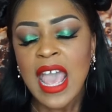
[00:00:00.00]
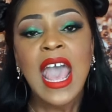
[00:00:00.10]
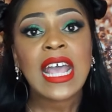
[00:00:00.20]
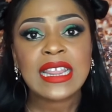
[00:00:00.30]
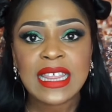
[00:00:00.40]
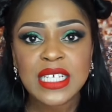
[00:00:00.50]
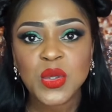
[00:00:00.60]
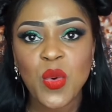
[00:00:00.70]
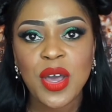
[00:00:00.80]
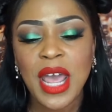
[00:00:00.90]
And
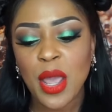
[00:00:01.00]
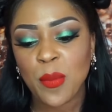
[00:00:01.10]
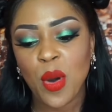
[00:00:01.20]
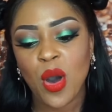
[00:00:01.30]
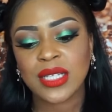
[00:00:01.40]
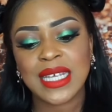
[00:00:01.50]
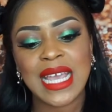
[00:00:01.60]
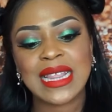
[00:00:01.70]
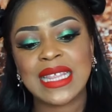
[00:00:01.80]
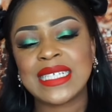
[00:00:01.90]
this one I bought
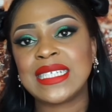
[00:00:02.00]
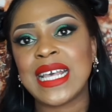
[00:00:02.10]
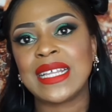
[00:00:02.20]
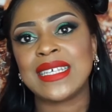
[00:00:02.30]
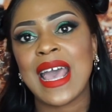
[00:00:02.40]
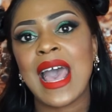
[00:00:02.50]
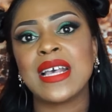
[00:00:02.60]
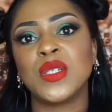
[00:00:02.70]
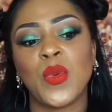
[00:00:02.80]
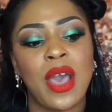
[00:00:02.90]
in the set
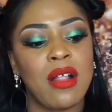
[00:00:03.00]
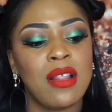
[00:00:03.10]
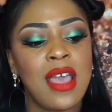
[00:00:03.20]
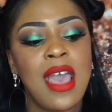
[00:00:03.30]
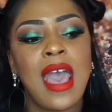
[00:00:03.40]
as well.